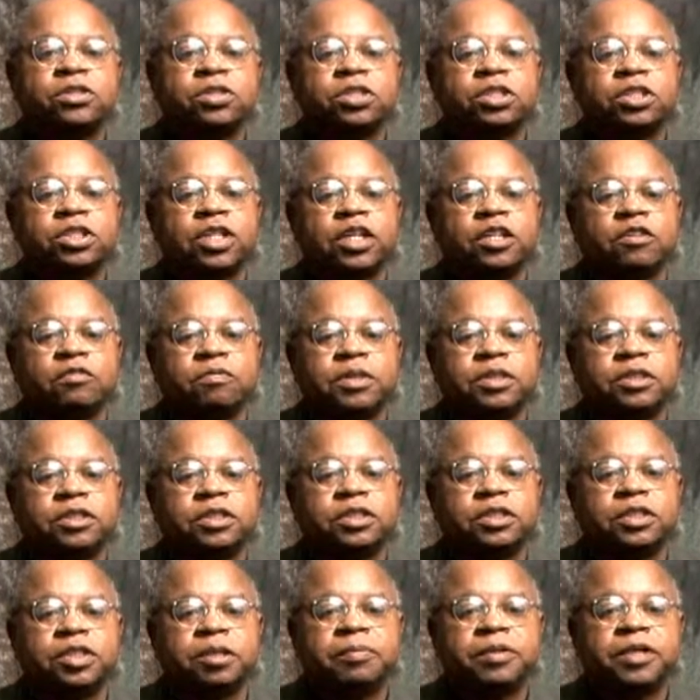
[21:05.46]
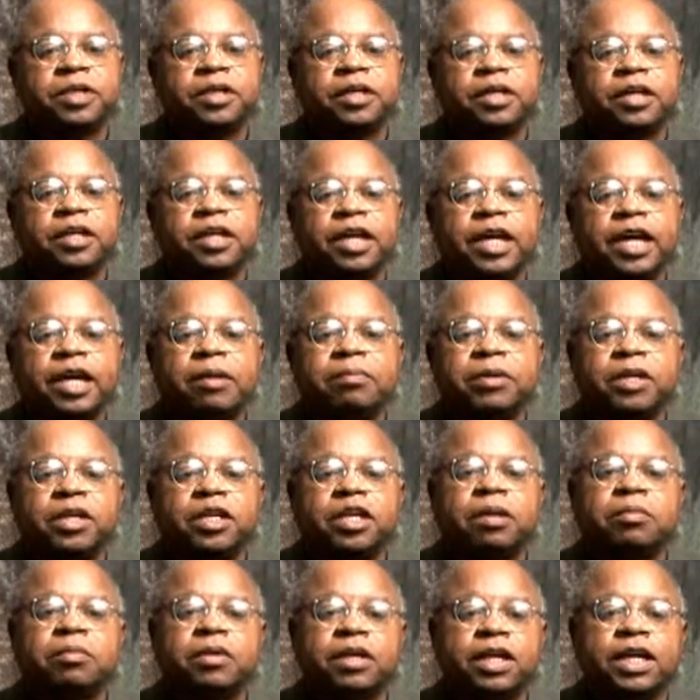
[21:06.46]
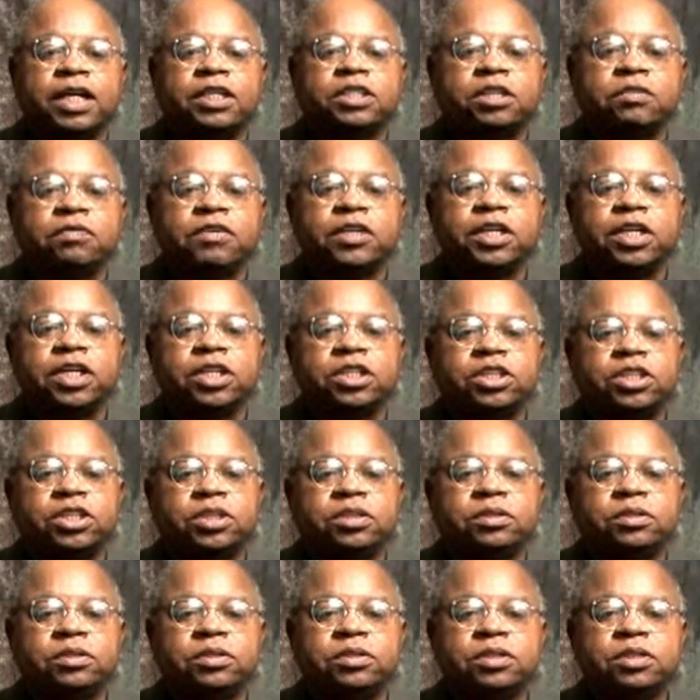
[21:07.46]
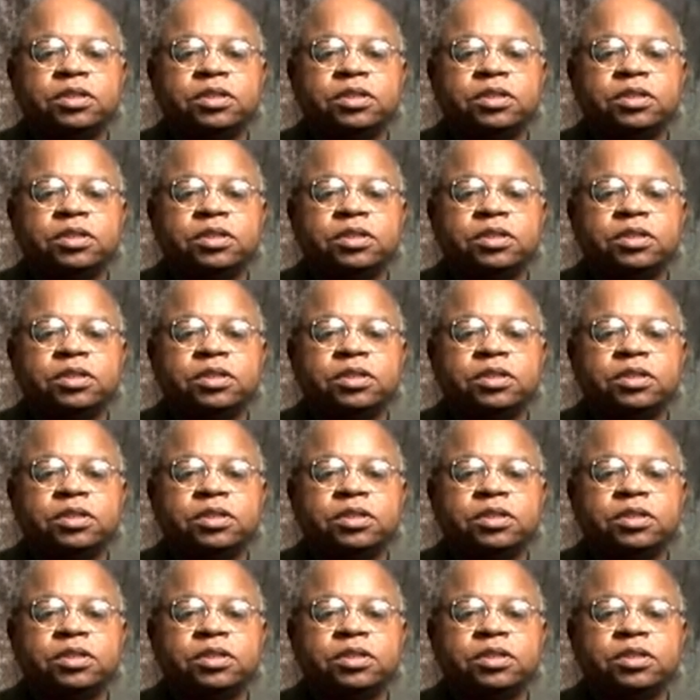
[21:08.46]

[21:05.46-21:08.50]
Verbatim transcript: to the state of Mississippi had become less of an issue.